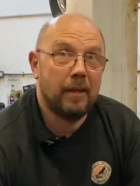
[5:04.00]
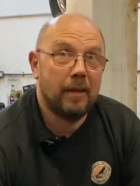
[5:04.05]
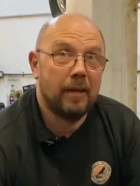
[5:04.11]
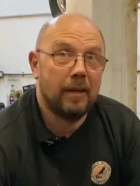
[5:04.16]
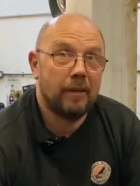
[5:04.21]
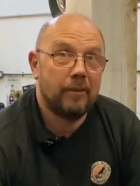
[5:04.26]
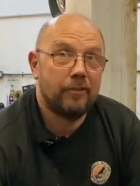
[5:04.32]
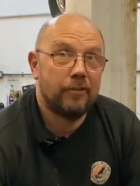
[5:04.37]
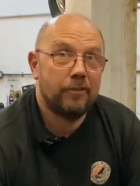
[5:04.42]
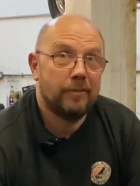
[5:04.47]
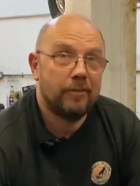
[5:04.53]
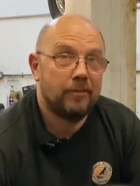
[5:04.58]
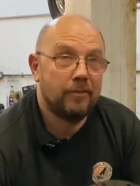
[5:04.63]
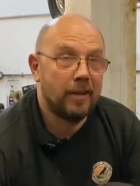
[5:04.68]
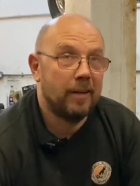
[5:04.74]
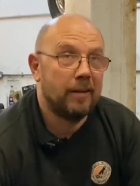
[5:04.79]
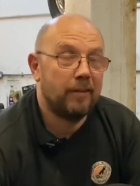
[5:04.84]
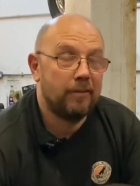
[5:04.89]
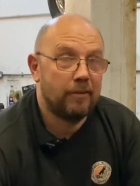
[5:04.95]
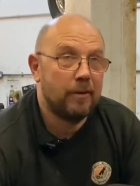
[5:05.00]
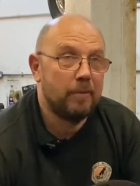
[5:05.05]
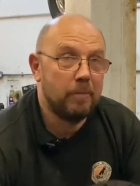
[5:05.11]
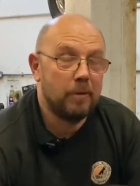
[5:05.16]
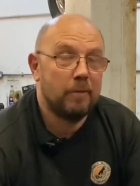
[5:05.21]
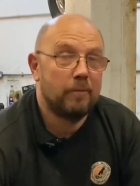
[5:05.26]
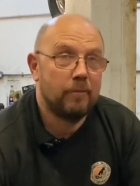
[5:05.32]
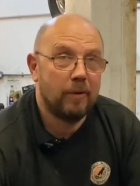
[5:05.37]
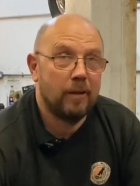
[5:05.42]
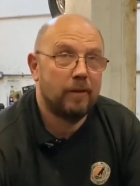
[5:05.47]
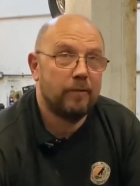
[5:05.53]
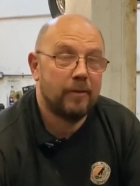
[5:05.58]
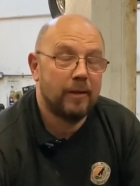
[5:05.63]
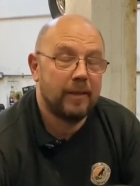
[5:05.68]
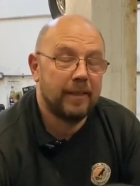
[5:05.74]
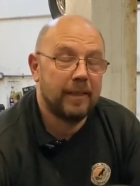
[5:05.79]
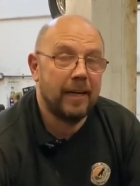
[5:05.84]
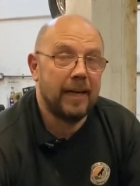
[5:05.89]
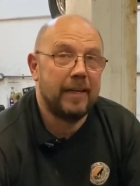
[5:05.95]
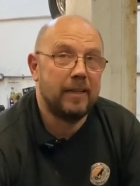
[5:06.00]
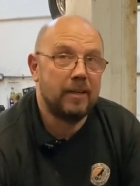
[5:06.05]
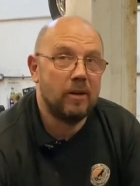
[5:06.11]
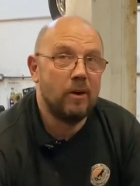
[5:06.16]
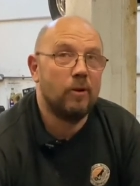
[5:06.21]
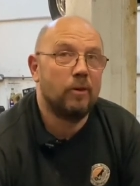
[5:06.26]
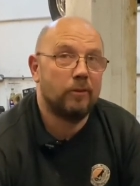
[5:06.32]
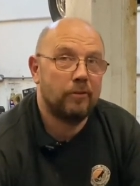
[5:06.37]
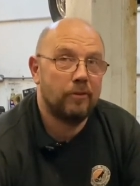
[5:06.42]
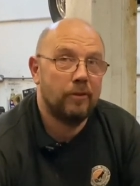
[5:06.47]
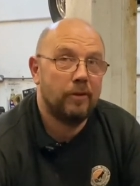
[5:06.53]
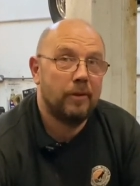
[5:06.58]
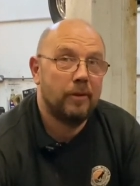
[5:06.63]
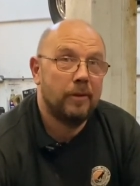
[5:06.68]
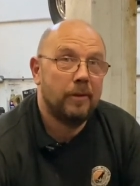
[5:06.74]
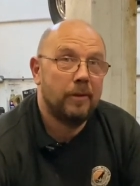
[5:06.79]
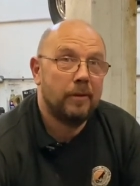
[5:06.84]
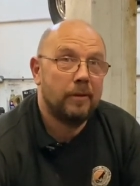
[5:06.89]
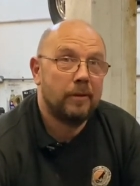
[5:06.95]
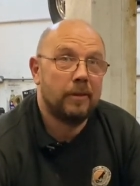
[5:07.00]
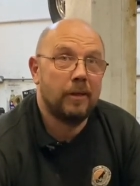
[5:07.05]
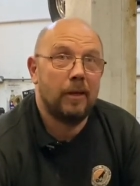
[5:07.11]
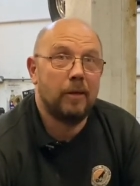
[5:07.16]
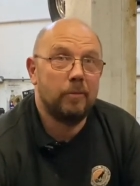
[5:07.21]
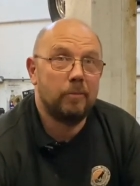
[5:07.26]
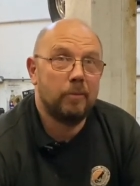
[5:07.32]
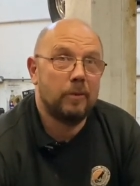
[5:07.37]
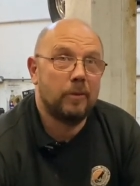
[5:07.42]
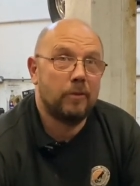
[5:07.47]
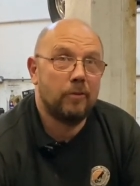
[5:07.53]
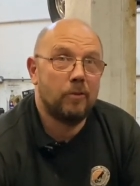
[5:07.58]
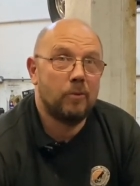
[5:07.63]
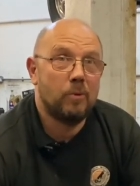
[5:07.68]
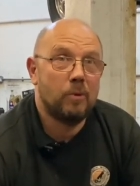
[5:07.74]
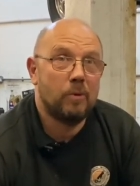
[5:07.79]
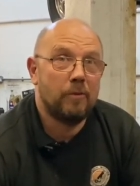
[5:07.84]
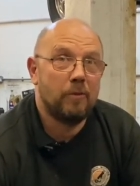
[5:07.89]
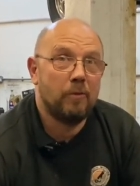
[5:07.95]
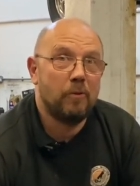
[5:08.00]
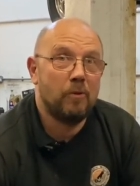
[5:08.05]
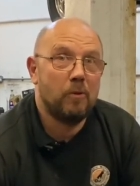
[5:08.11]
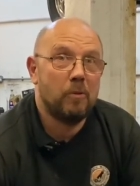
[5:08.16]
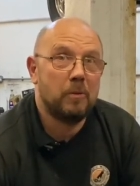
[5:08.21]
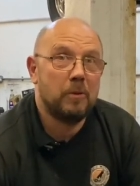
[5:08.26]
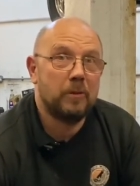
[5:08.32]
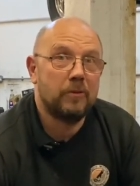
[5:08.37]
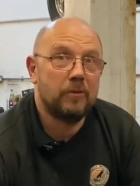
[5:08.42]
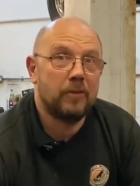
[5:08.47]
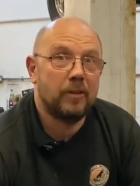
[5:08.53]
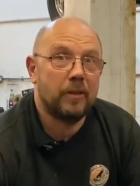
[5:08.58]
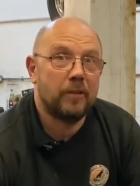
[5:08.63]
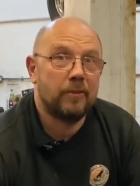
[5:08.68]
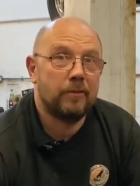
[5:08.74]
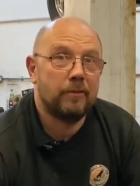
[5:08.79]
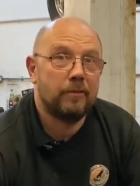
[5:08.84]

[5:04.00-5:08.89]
clutch. The standard 3.5 cannot cope with the torque of a 4.6.